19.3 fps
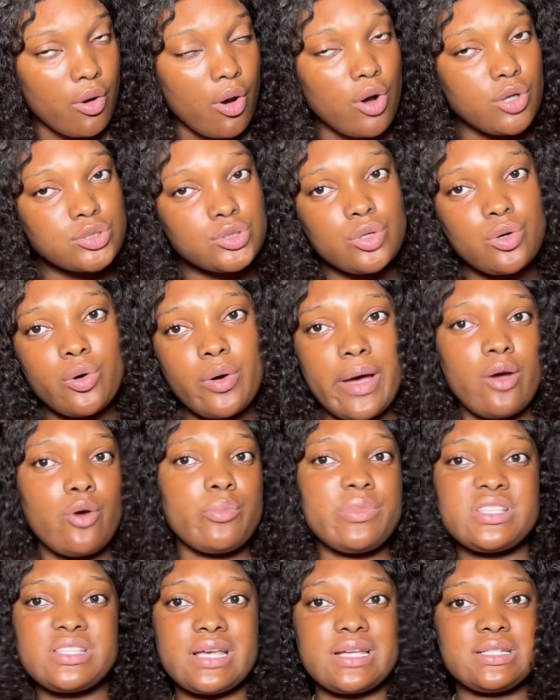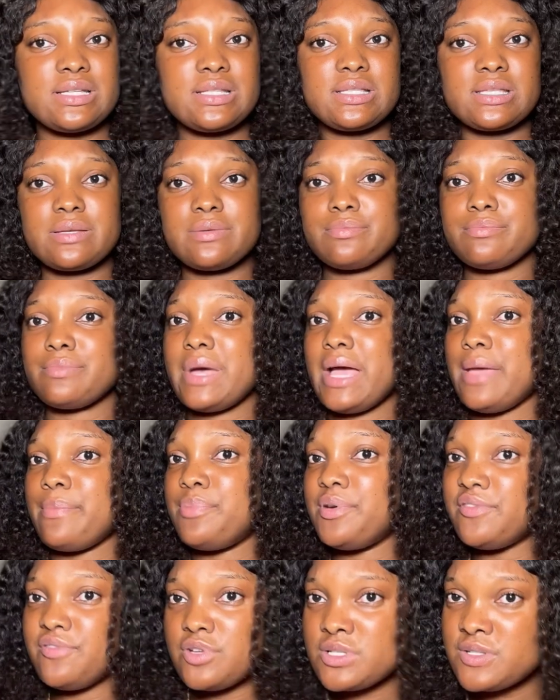although I omitted it in my
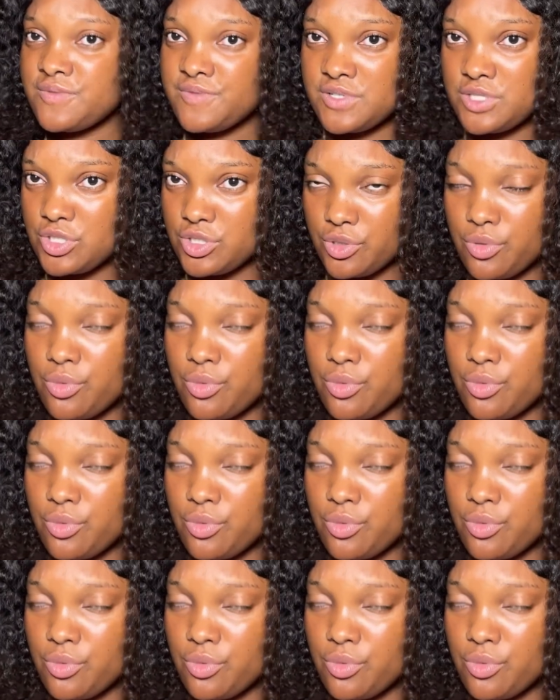previous video,